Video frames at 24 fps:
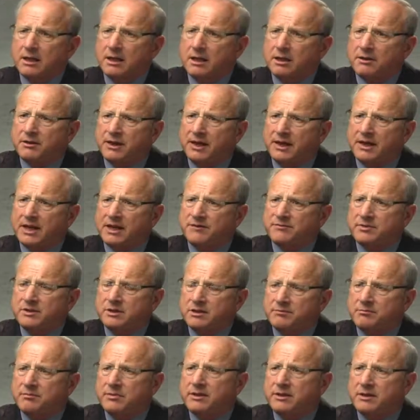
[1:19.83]
They have been
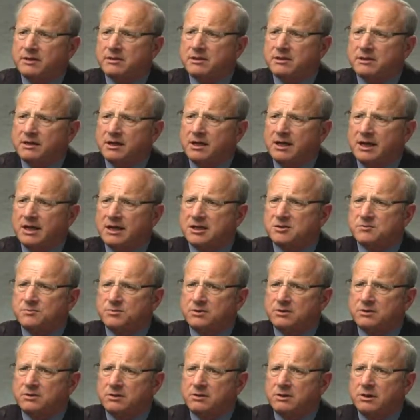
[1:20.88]
admitted to the
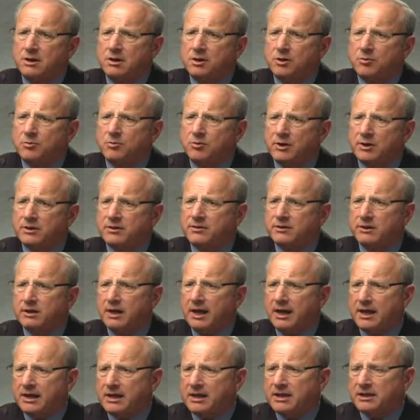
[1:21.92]
hospital with
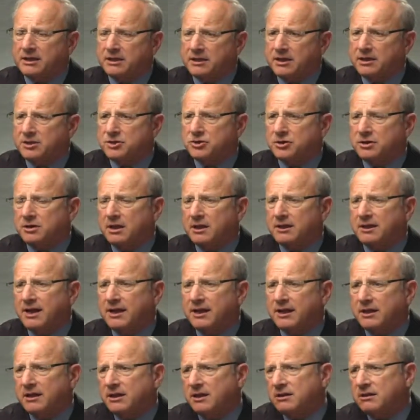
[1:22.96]
a condition
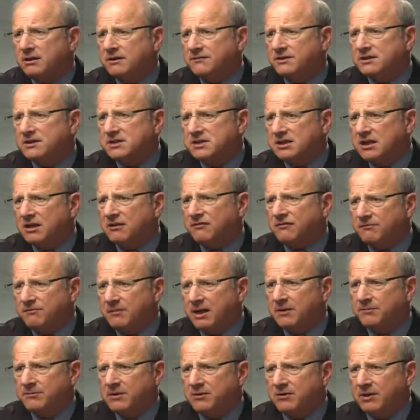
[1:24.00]
that, in and of itself,
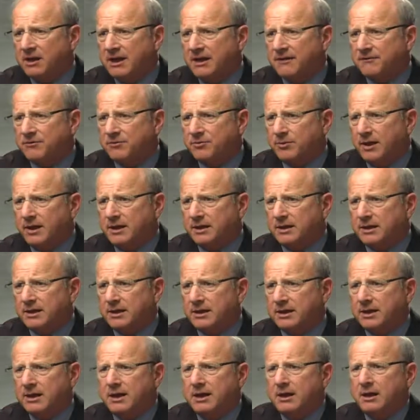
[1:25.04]
may be life
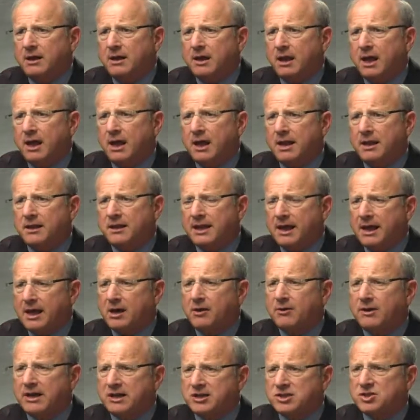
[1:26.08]
threatening. And
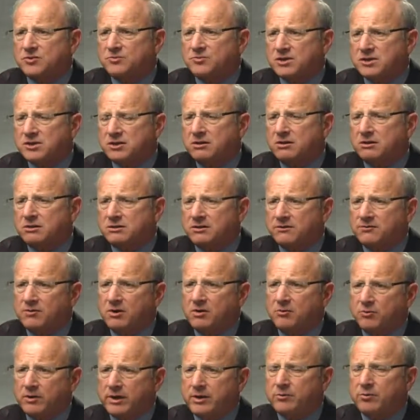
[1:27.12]
now, as a result of
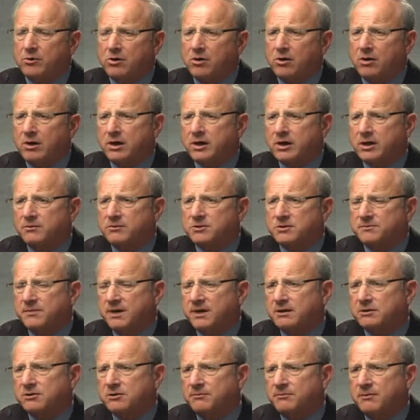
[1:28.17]
what we will argue is
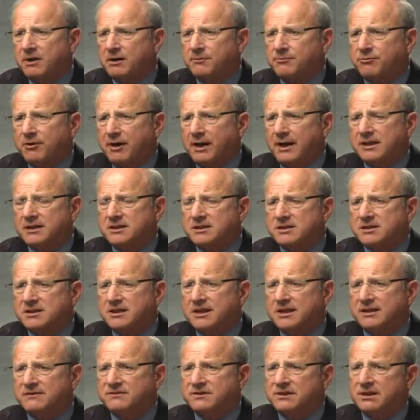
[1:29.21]
medical malpractice,
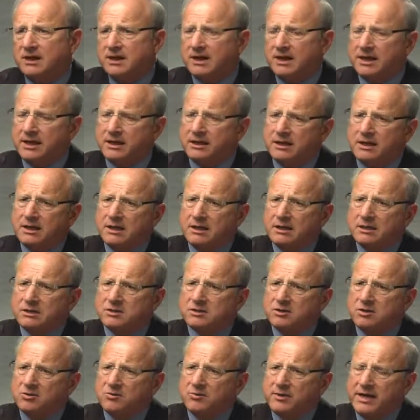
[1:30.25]
they have died.
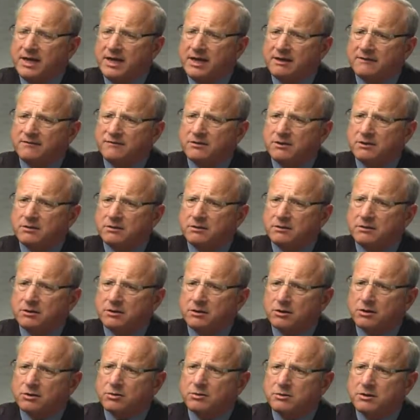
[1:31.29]
So we have to
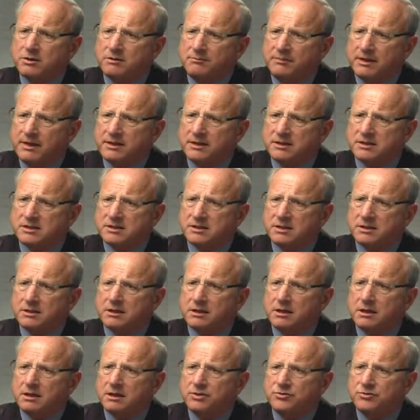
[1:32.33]
learn the
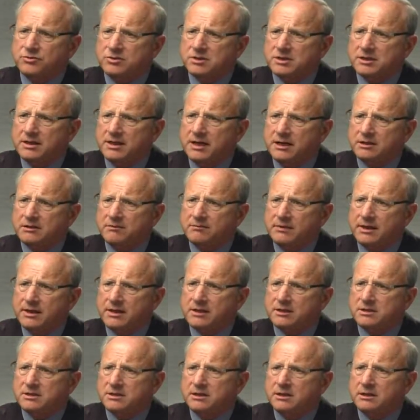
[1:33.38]
medicine, understand the
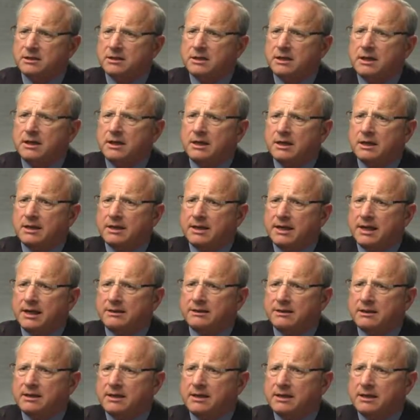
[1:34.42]
medicine,
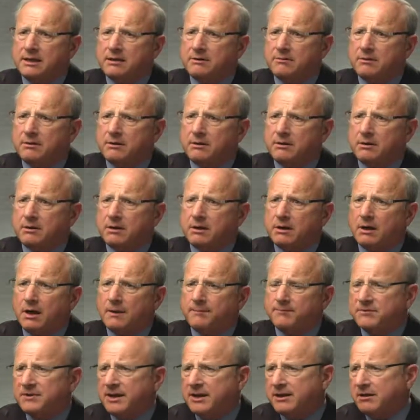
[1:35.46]
get the
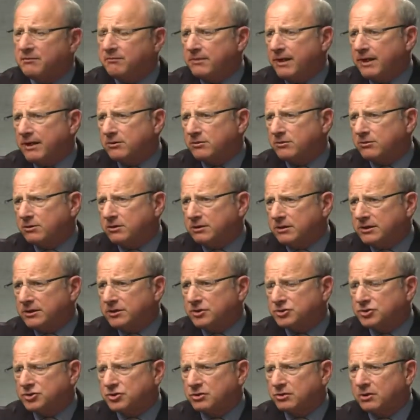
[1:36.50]
updated medical
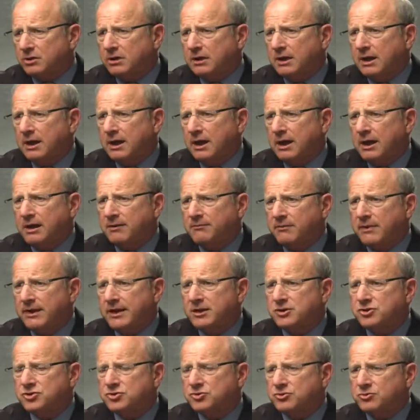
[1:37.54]
literature, and
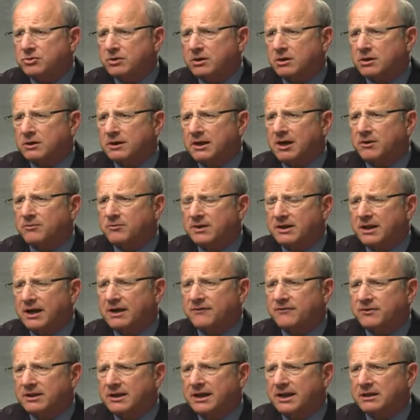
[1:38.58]
make sure that
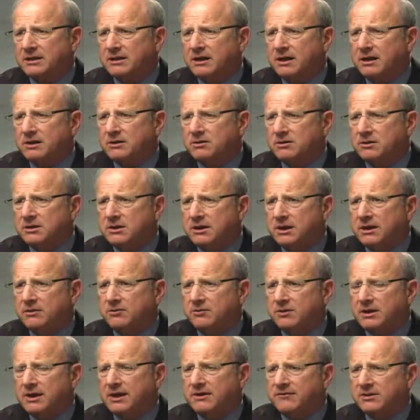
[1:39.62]
whatever that doctor did,
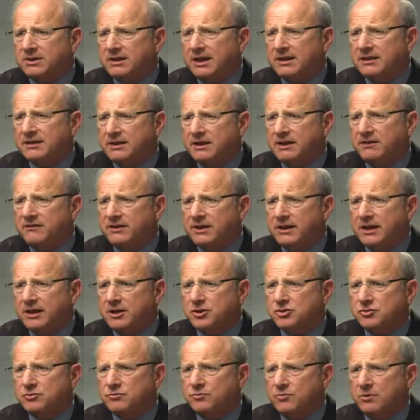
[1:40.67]
whatever that
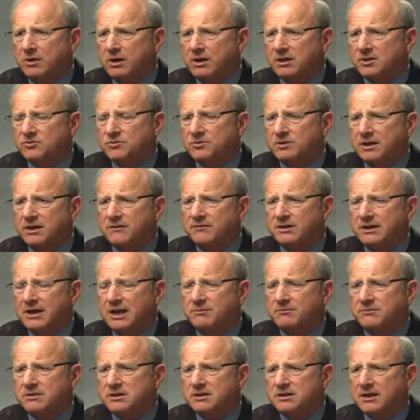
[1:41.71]
deviation was, whatever
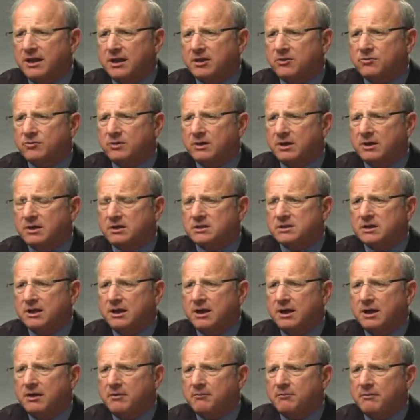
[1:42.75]
that mistake was,
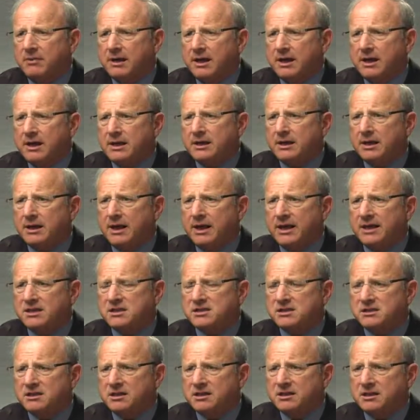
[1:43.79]
made a
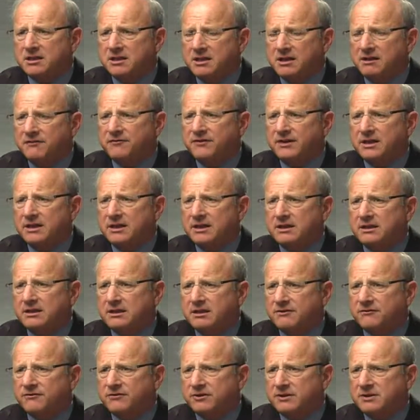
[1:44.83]
significant
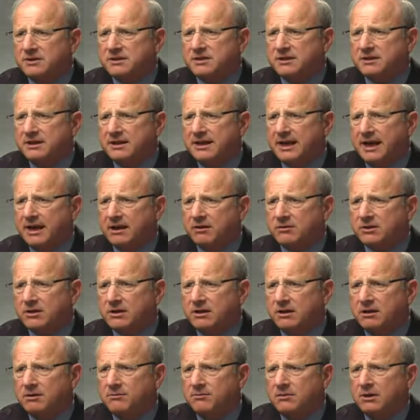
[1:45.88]
difference in the
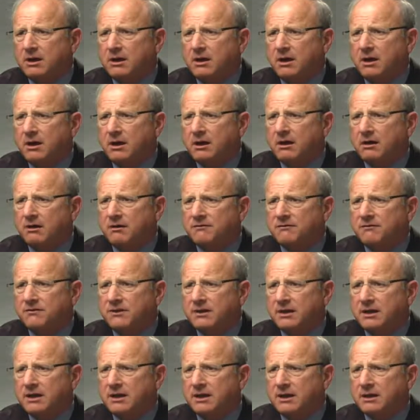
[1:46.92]
outcome of
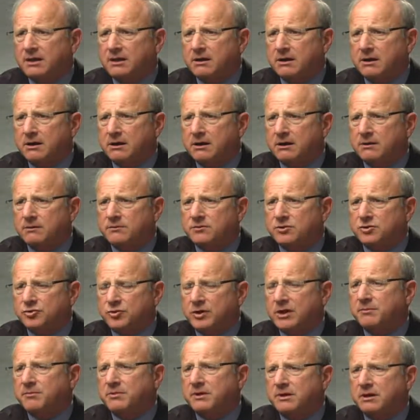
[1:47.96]
the uh,
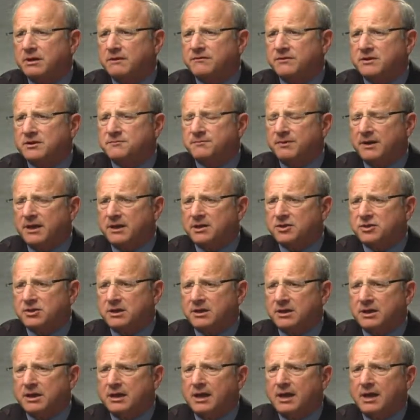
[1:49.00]
treatment of this patient.